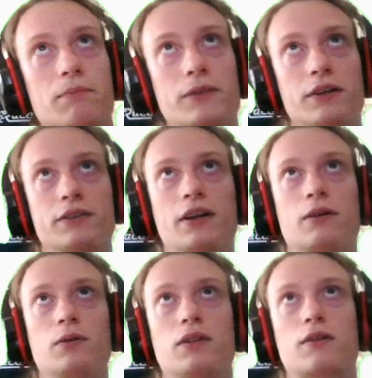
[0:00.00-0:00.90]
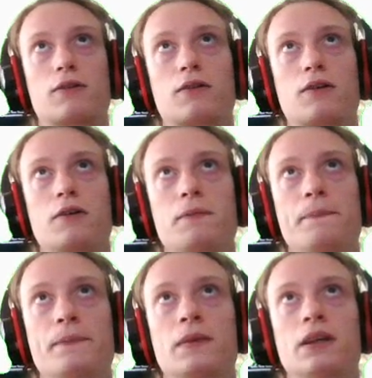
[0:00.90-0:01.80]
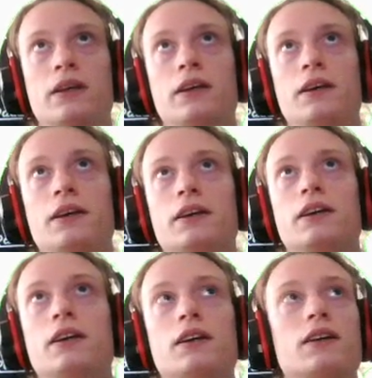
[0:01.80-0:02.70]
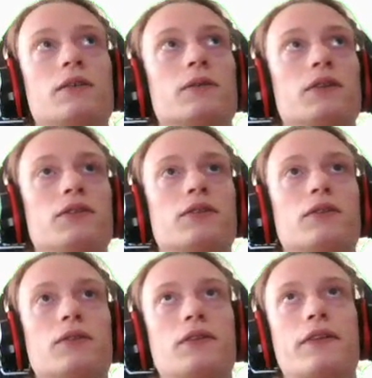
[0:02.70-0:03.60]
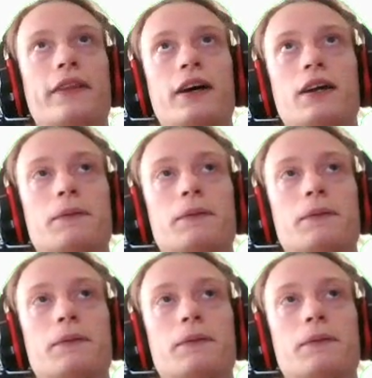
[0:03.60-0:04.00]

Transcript: test it out with Chrome. I'll just launch that.